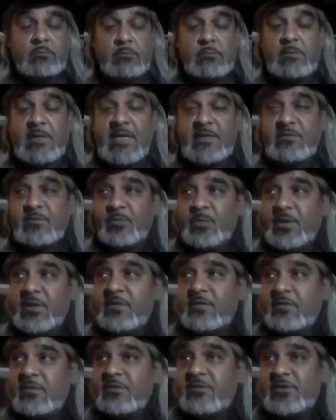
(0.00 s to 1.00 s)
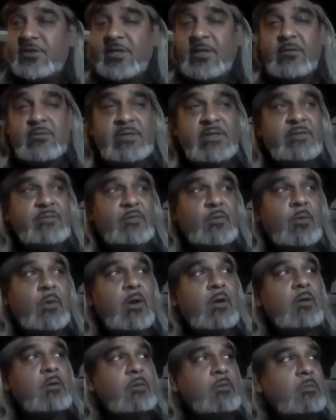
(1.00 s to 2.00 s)
It hasn't been since Geraldine
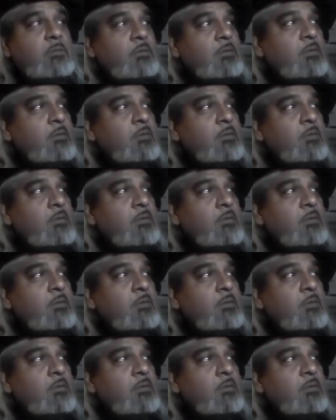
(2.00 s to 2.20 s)
Ferraro.